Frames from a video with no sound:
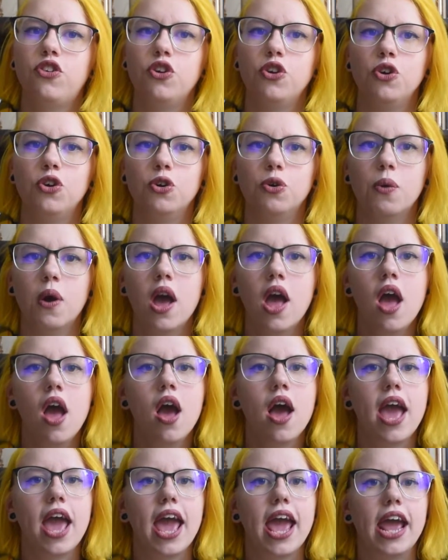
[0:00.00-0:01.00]
to
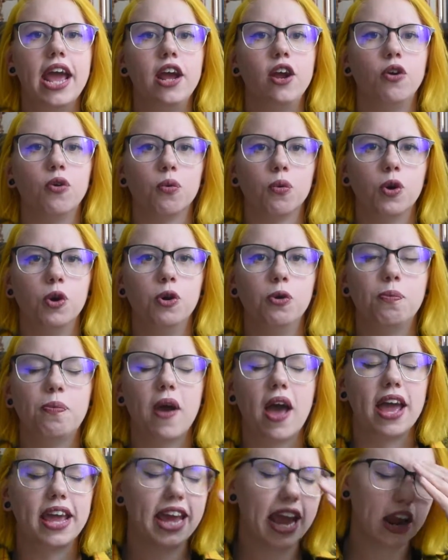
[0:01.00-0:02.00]
a group,
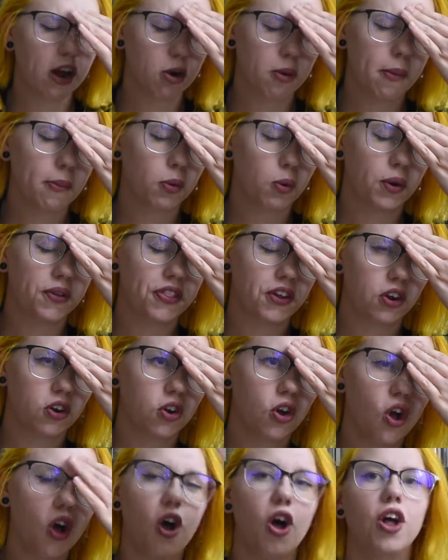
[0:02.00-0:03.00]
I can't remember what they're
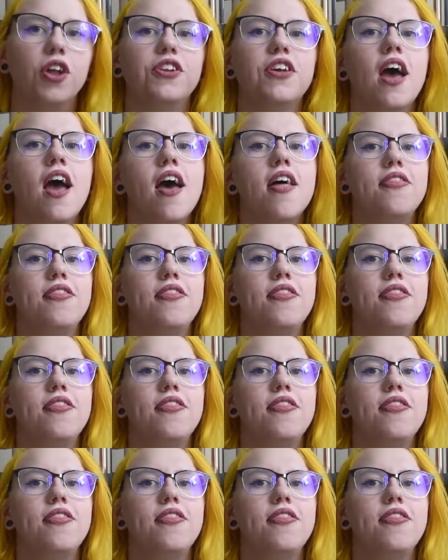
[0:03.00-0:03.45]
called,